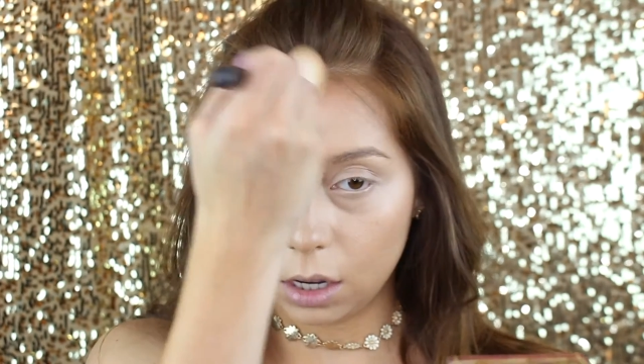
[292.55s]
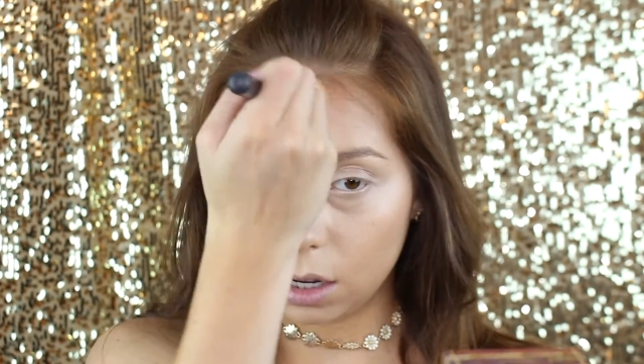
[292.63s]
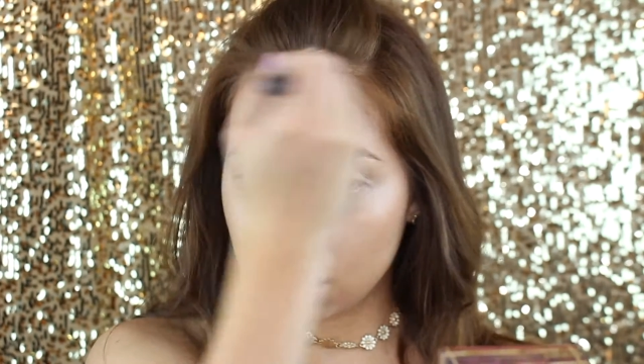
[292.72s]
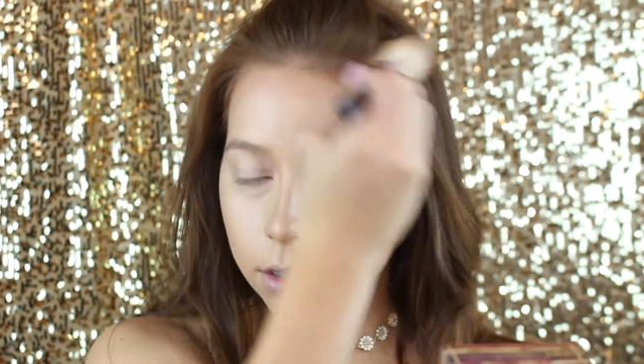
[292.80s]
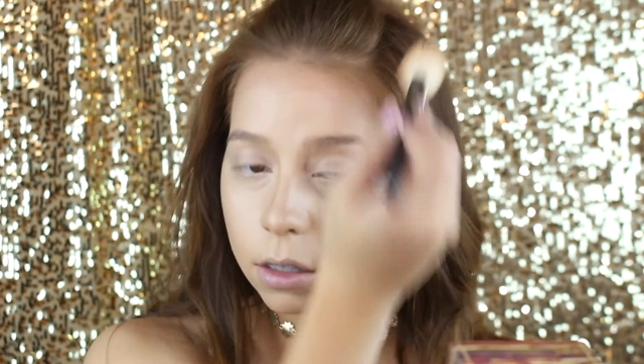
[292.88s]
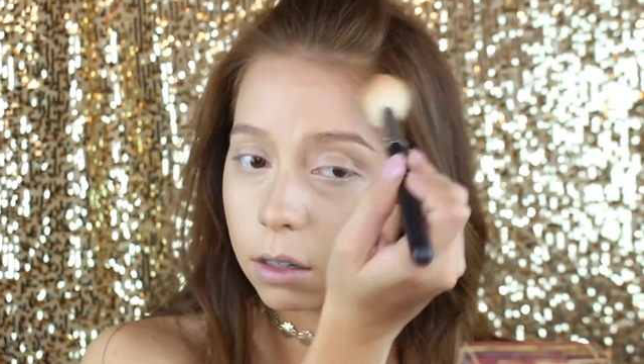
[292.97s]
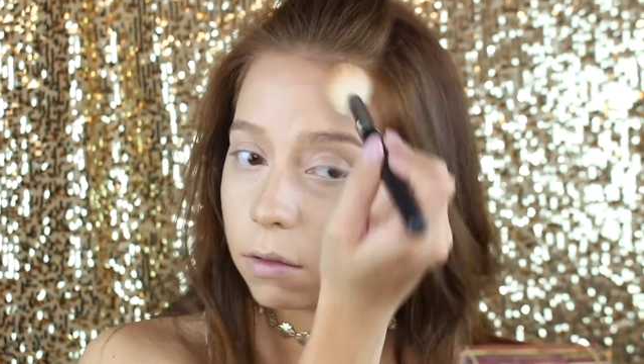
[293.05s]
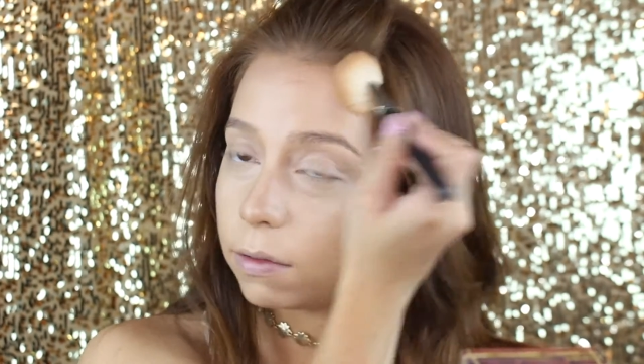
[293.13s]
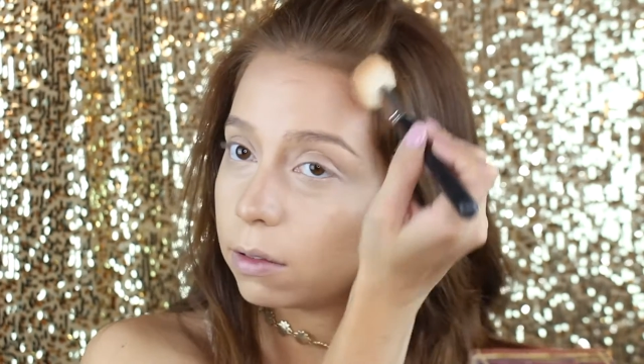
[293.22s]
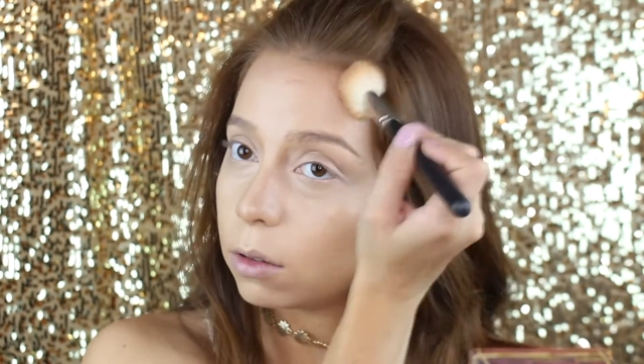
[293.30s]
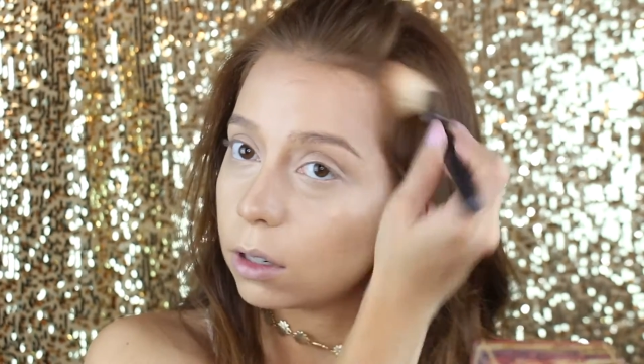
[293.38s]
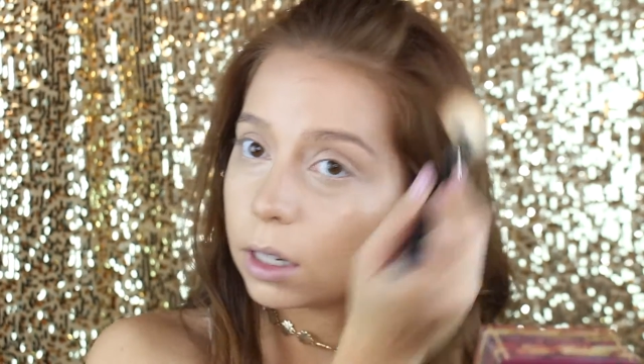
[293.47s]
Because in
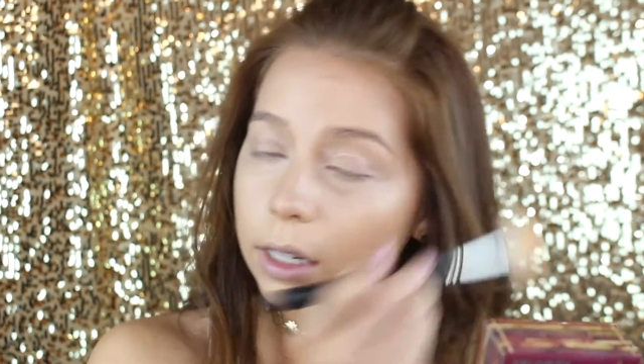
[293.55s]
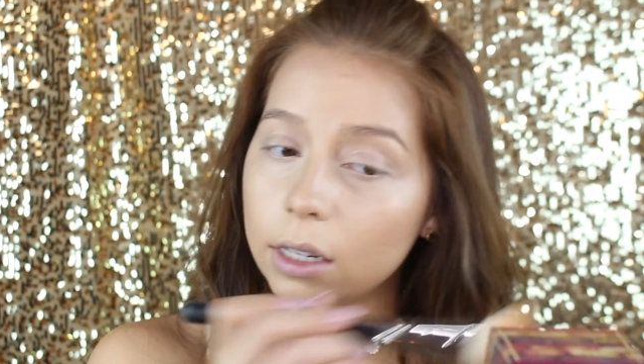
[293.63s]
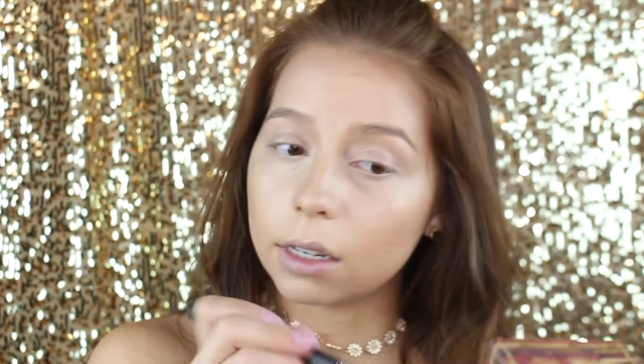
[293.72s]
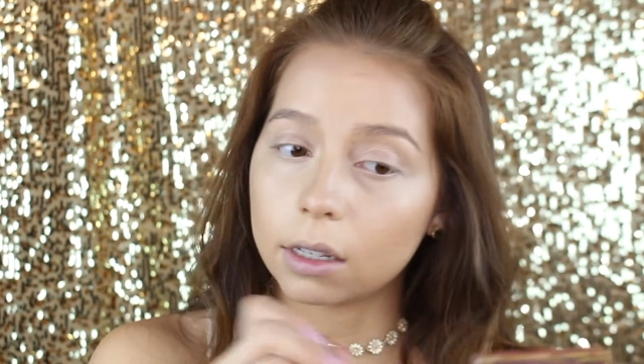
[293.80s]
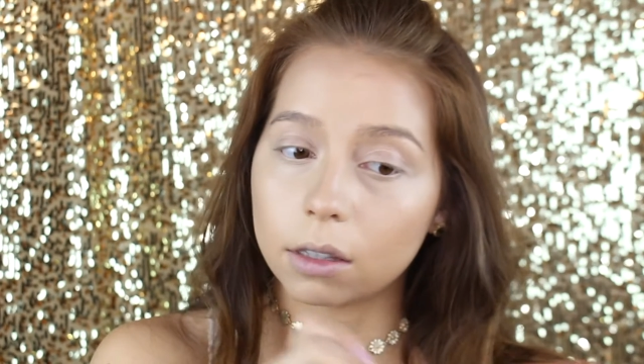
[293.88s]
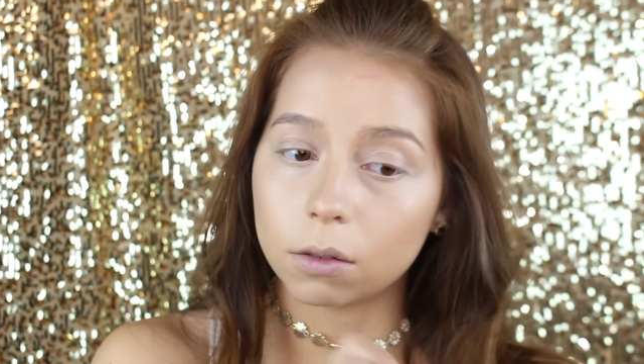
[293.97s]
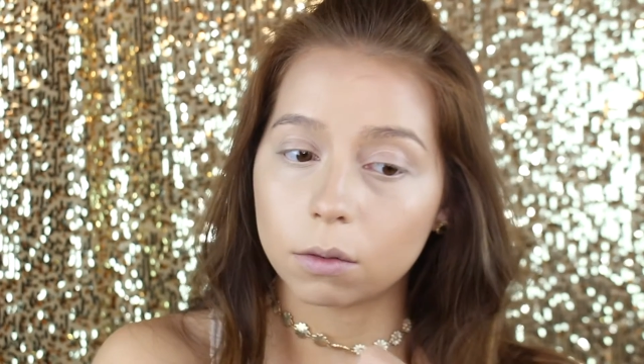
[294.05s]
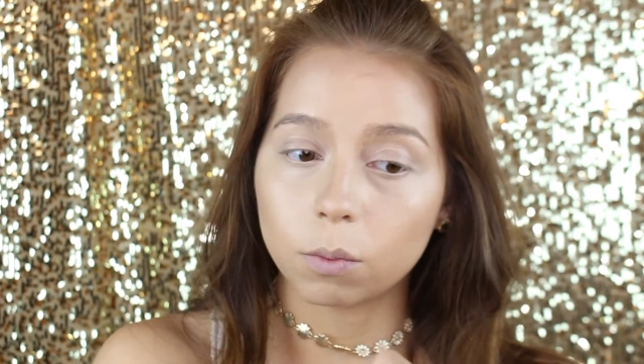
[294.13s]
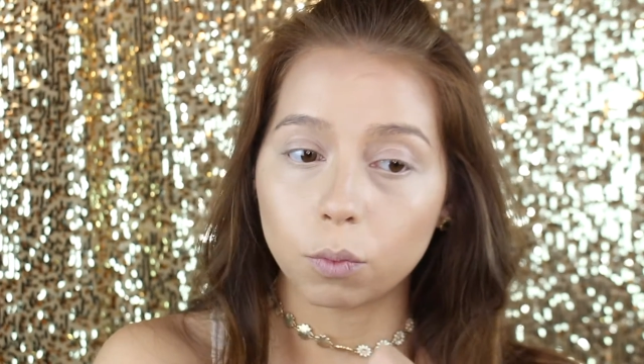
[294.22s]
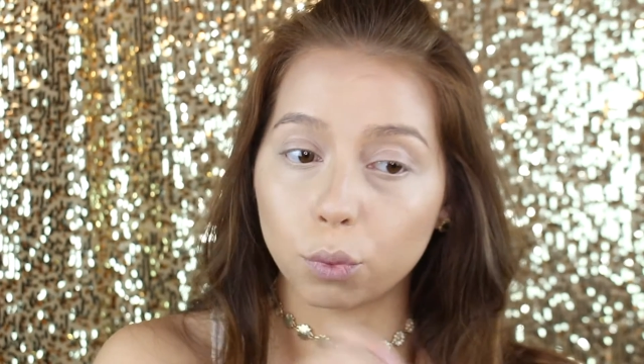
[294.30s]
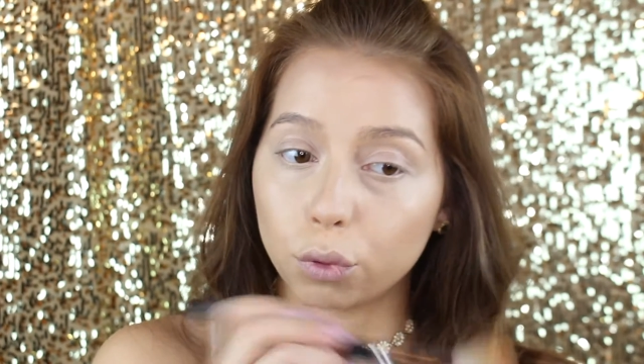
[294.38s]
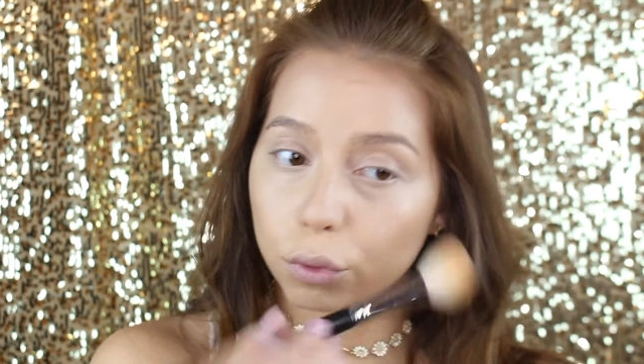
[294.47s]
Florida it gets
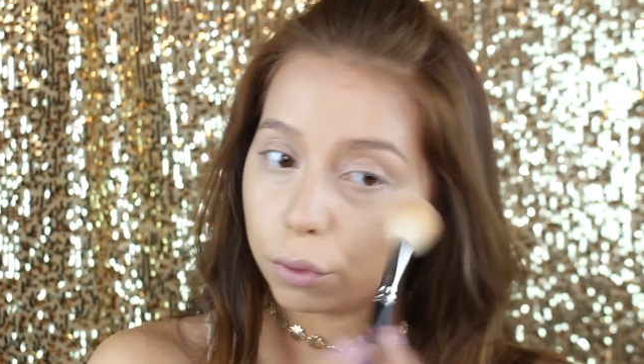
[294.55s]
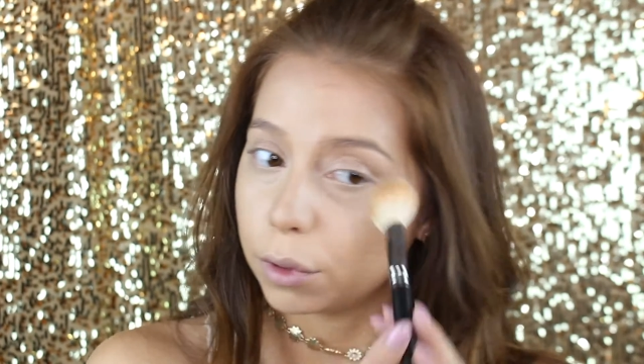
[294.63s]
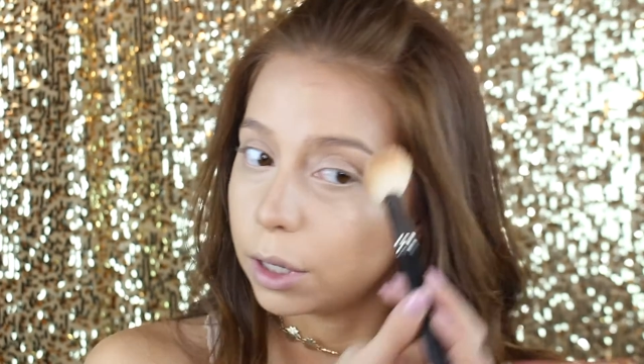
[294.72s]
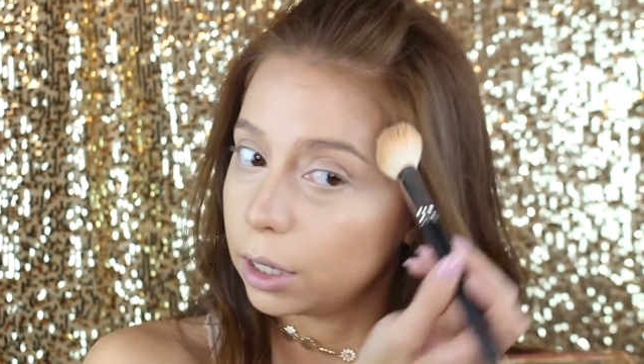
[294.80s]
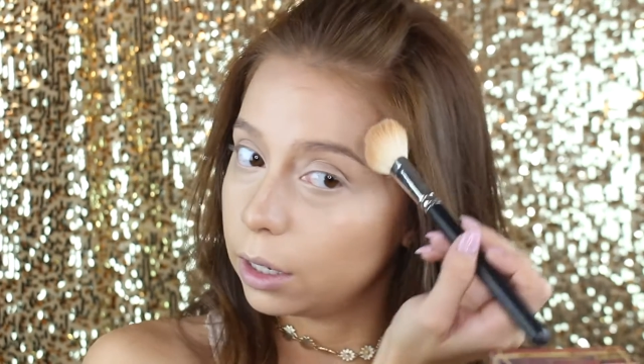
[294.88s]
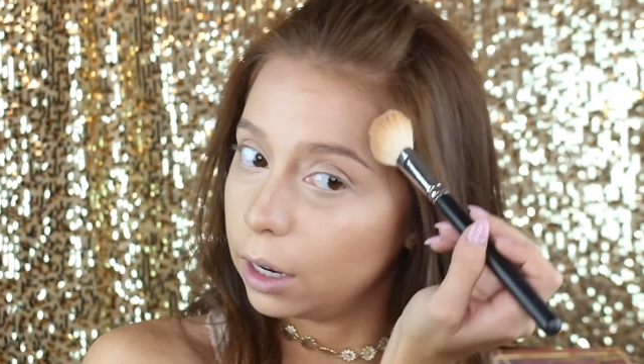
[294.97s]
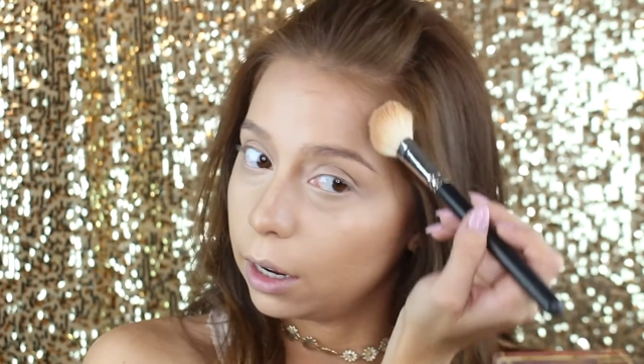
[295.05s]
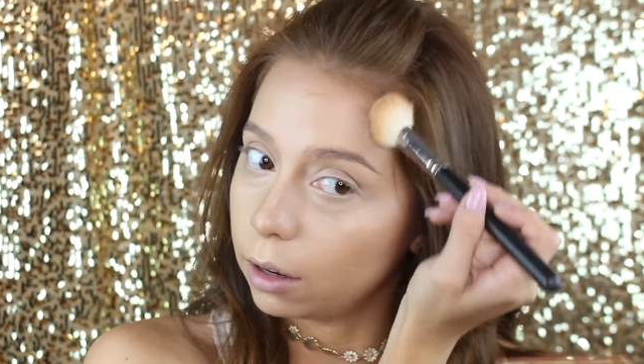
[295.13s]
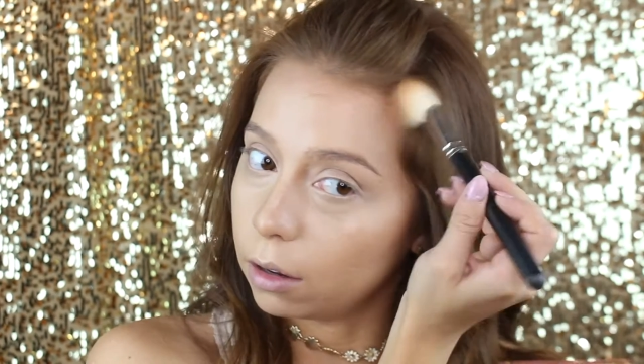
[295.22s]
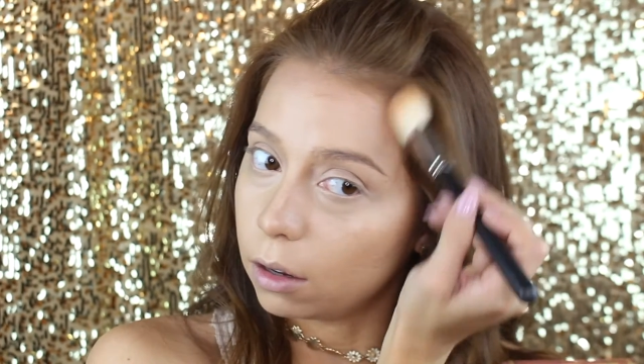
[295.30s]
pretty dang.